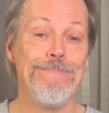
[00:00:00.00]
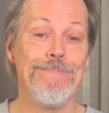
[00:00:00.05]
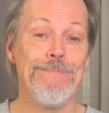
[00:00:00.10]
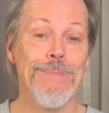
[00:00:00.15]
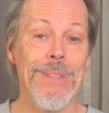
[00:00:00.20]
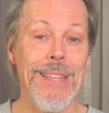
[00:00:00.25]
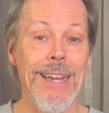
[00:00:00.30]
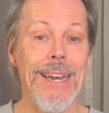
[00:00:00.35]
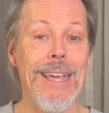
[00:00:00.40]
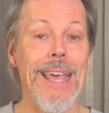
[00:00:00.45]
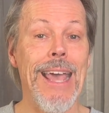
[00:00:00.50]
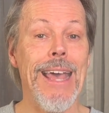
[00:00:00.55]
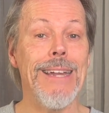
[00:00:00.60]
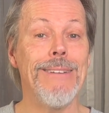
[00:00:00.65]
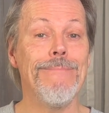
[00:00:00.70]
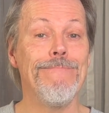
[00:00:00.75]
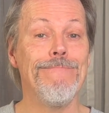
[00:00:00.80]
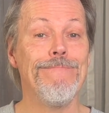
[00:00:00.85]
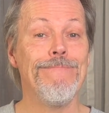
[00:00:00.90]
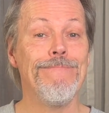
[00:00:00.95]
But then
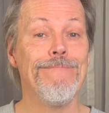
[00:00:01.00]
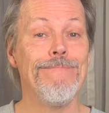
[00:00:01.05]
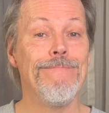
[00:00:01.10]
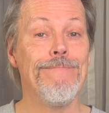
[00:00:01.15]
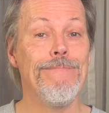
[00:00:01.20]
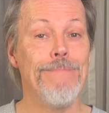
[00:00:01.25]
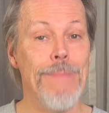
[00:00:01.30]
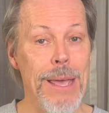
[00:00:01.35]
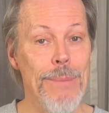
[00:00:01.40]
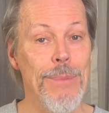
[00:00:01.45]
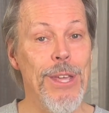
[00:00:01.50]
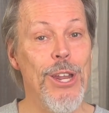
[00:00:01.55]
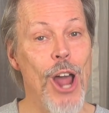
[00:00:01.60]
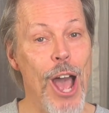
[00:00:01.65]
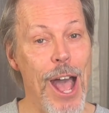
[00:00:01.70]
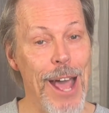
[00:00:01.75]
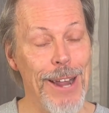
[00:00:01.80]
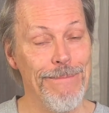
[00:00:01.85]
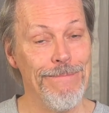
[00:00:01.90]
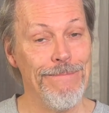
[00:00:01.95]
again, maybe
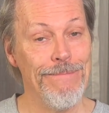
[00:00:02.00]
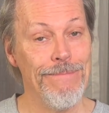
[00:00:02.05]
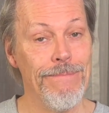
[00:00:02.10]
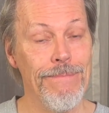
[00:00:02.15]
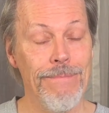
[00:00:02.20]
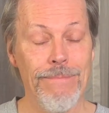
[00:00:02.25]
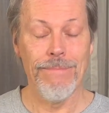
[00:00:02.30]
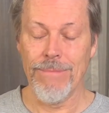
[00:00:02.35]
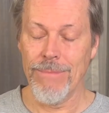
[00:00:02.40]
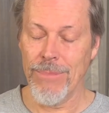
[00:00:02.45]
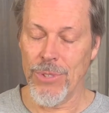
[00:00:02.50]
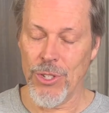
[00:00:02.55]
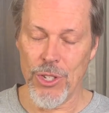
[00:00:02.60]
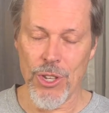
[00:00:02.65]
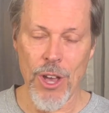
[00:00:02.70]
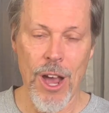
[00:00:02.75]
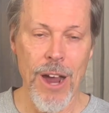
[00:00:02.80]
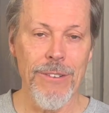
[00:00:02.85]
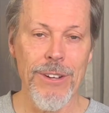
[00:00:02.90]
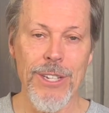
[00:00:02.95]
not.
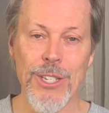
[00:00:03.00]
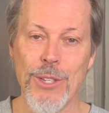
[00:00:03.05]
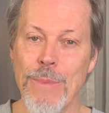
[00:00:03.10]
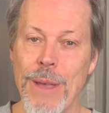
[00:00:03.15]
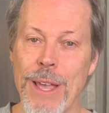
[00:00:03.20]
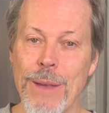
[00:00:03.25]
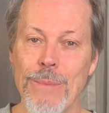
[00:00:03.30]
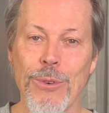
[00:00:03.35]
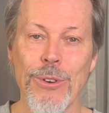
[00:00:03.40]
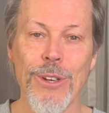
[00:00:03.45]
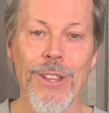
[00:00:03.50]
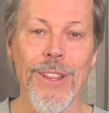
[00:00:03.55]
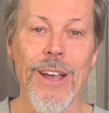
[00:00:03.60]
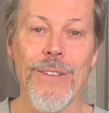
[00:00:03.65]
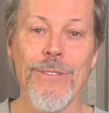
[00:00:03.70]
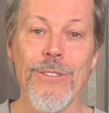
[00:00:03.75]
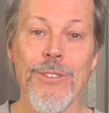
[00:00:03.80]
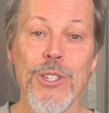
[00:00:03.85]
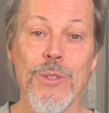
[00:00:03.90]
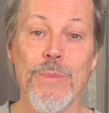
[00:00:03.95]
Sorry, Speyburn
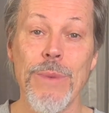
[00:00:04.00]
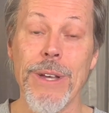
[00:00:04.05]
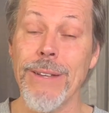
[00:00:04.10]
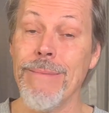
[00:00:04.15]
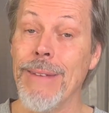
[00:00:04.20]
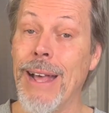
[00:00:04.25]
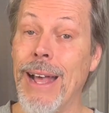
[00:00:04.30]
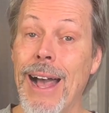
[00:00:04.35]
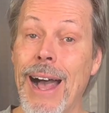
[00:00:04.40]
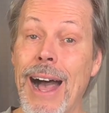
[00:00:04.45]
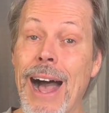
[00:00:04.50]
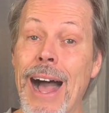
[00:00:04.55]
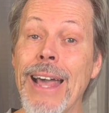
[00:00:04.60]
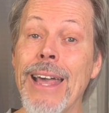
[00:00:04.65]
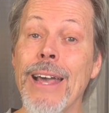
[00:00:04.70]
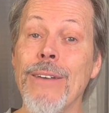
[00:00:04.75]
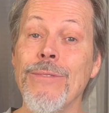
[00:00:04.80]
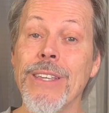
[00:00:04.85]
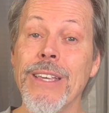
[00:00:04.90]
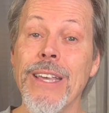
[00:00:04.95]
lovers, but I
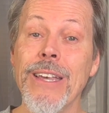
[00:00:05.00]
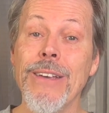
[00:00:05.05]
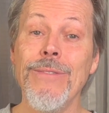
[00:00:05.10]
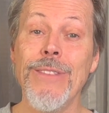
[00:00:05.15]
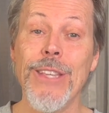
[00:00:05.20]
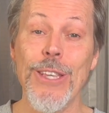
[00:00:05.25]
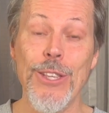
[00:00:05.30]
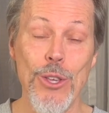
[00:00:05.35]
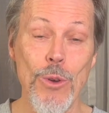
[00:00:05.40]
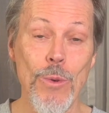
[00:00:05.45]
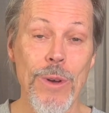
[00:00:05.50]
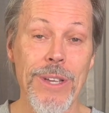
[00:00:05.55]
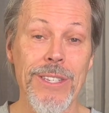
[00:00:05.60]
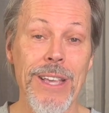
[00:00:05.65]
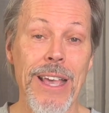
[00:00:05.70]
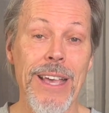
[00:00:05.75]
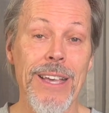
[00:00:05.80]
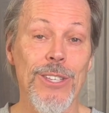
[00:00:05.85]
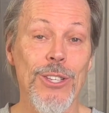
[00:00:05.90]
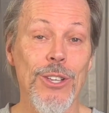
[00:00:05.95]
have to give the
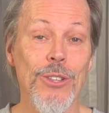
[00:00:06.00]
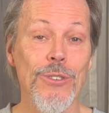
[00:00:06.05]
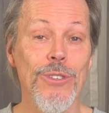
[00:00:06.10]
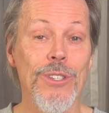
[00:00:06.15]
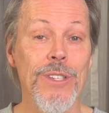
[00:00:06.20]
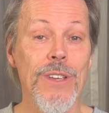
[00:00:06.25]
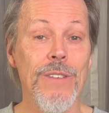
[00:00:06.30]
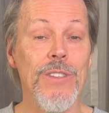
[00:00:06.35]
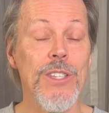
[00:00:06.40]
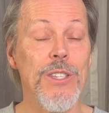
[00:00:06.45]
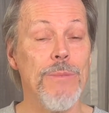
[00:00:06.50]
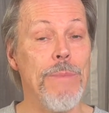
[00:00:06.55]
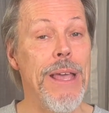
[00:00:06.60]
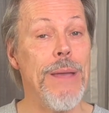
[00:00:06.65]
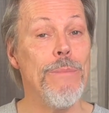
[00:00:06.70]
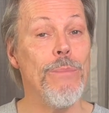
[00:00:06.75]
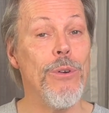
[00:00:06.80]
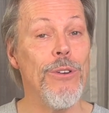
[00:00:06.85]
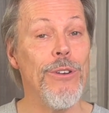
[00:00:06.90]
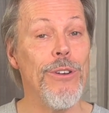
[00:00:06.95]
USA exclusive
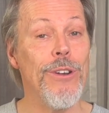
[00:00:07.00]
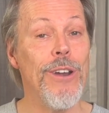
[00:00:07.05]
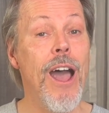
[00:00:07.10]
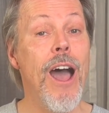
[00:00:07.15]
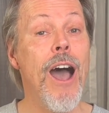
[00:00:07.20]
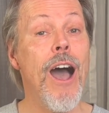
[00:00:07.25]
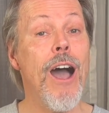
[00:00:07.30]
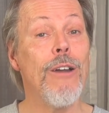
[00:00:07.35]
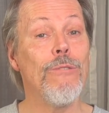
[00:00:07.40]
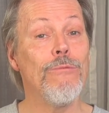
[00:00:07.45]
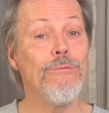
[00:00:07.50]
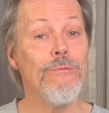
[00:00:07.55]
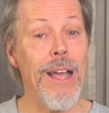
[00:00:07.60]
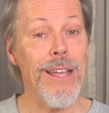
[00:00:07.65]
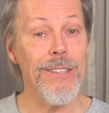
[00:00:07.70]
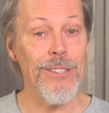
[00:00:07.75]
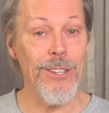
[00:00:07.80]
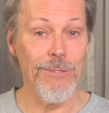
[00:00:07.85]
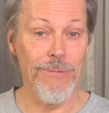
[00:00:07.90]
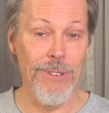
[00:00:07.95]
Speyburn
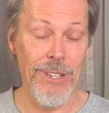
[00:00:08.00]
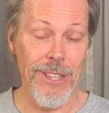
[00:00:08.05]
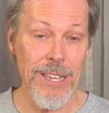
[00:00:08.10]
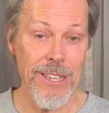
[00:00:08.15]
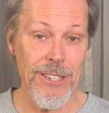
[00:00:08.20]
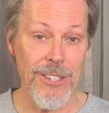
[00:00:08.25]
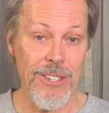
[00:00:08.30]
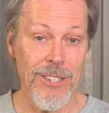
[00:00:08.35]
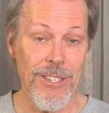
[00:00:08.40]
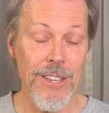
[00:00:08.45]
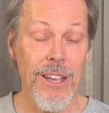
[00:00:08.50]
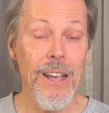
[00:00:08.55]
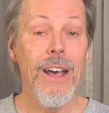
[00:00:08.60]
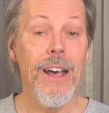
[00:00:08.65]
Arranta release